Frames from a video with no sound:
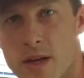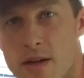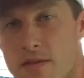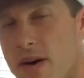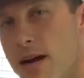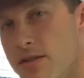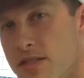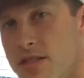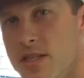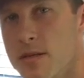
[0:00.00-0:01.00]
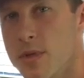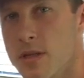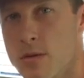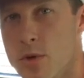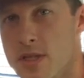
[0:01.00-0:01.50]
Viruses tend to be a
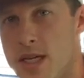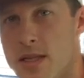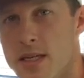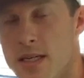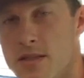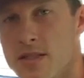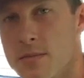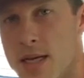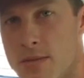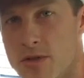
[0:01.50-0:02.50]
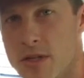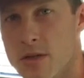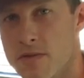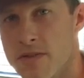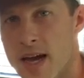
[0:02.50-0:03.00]
little more delicate and sometimes are
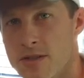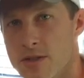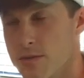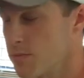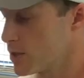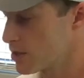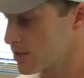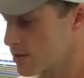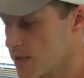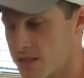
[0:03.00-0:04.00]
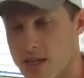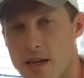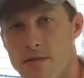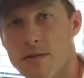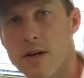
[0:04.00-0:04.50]
killed faster, but just to be
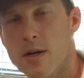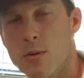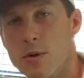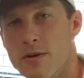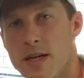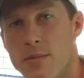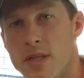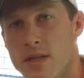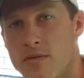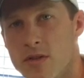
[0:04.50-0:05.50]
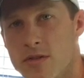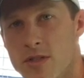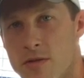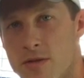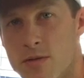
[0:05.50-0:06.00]
safe, we recommend leaving the
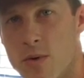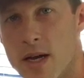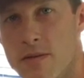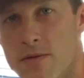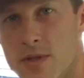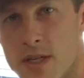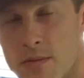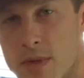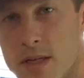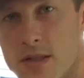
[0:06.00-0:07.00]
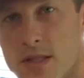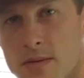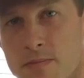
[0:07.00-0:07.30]
surface wet for 10 minutes.